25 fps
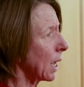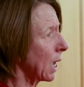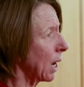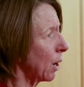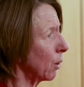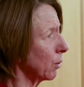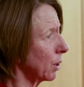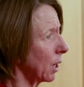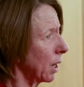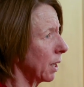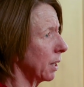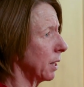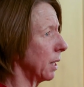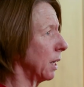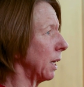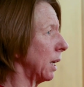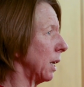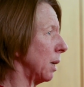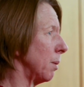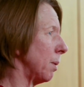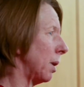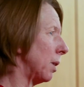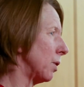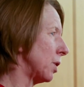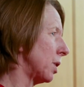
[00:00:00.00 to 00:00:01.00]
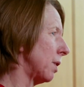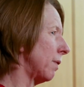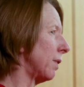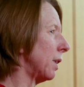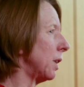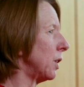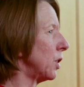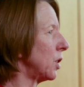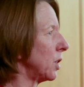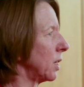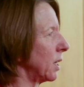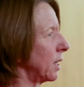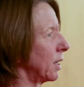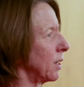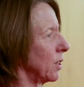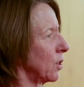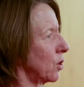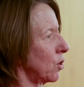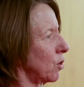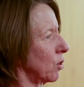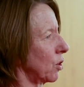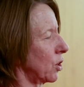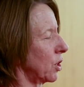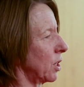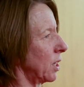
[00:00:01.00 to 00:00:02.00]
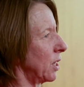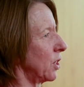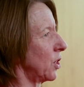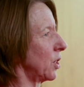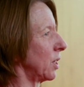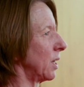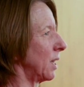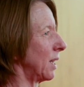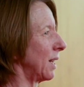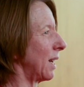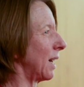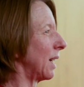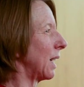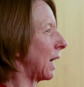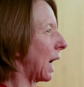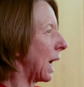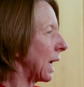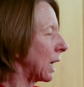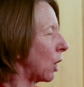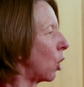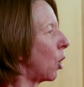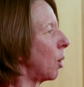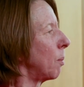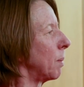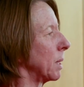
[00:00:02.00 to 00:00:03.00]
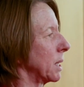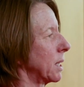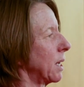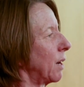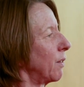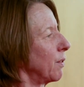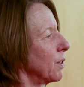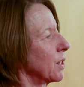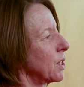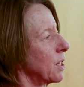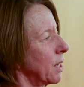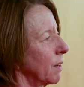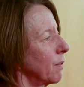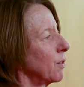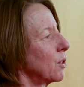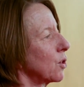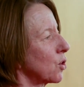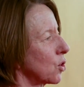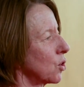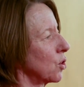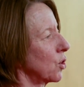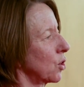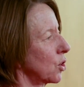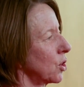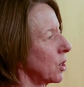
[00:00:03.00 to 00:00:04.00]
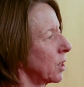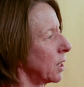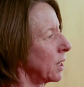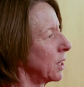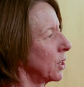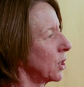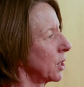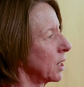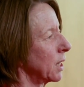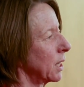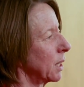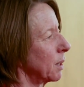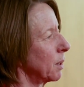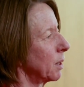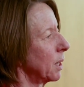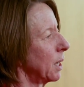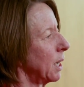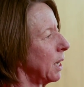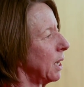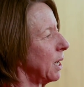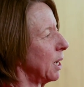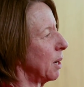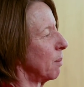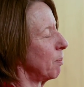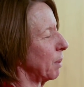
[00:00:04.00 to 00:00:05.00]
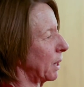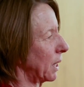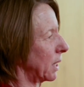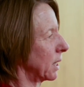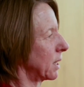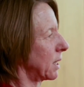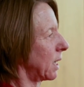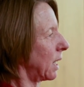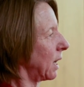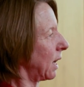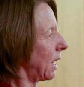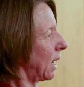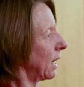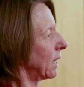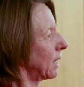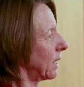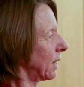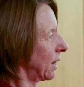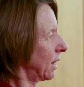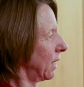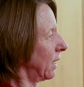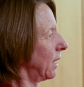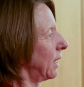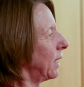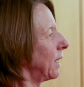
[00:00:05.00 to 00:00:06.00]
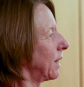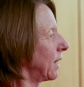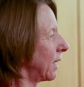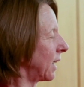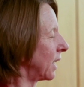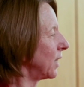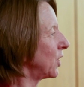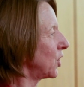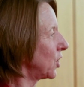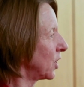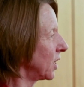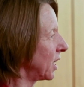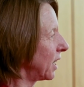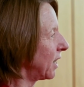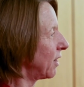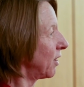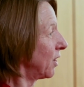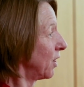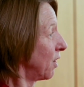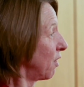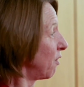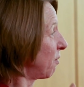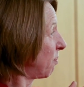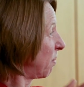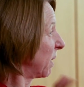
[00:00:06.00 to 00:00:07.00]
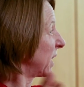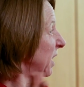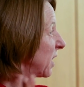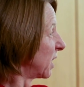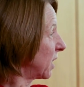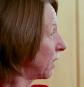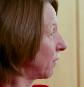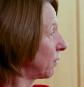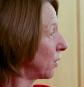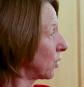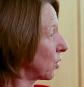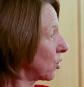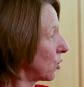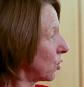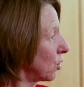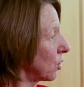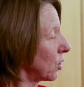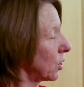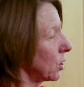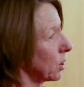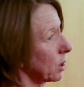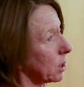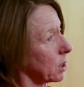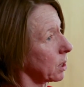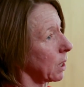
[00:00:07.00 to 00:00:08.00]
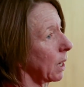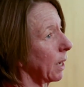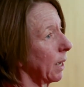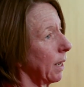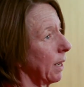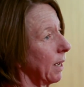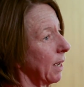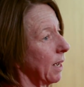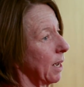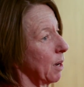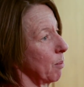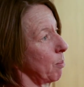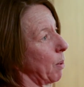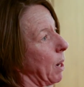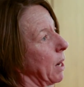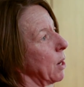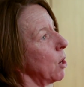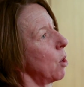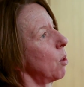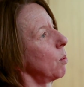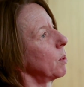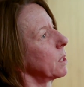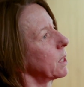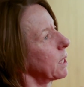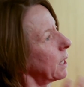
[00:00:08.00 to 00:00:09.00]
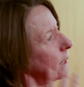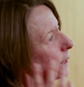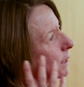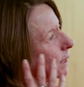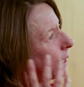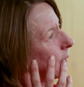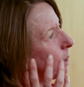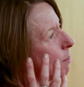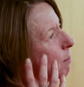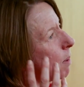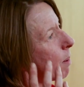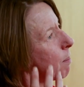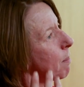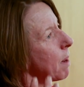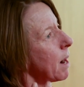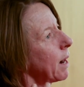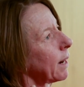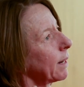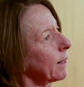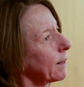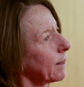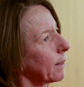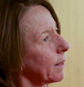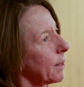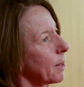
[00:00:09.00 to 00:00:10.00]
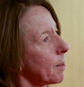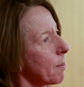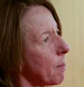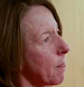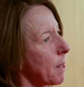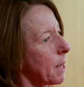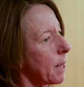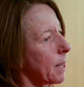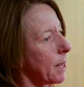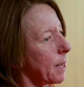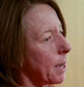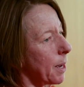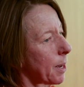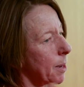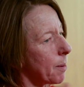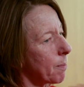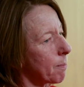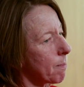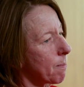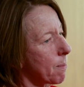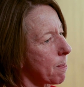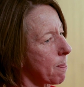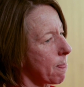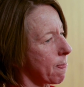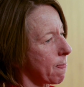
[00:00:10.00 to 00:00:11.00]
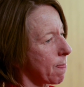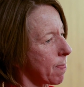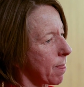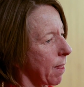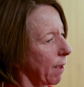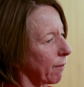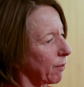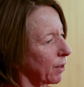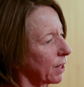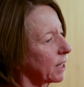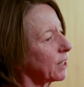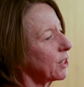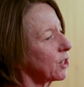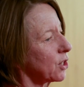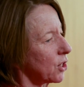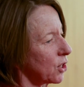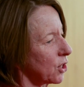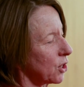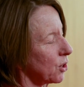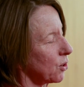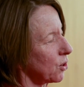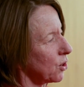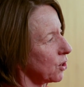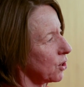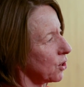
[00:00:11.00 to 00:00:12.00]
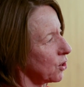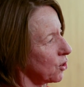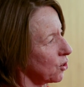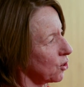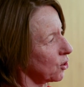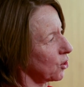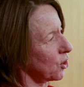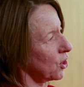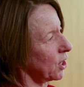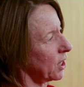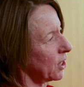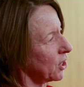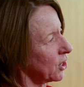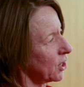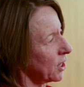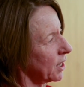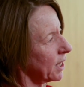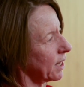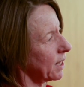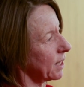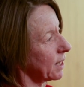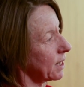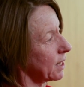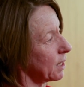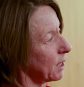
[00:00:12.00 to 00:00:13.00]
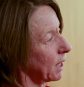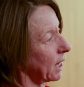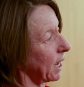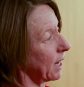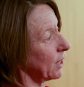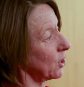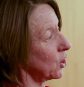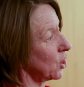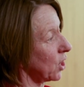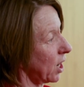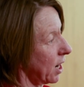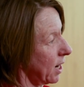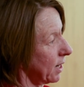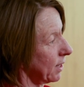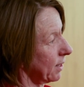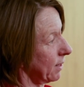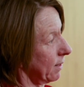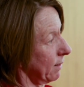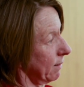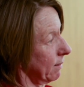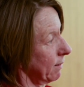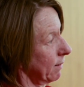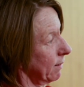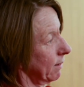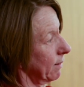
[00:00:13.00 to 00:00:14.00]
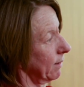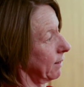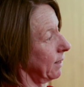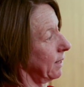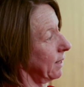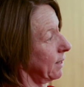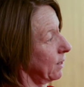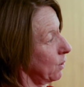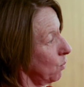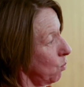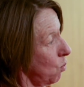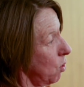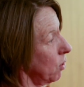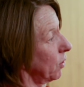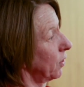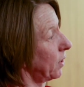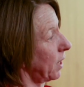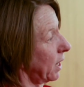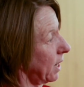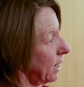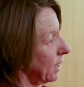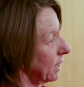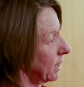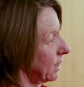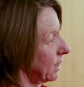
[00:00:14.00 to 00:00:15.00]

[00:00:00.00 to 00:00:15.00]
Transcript: out there thinking about civil engineering, structural engineering, I call myself a civil structural engineer because I like the engineering of big civil structures. But I always had it in my mind that for the institution of structural engineers to get chartered, it's a one-day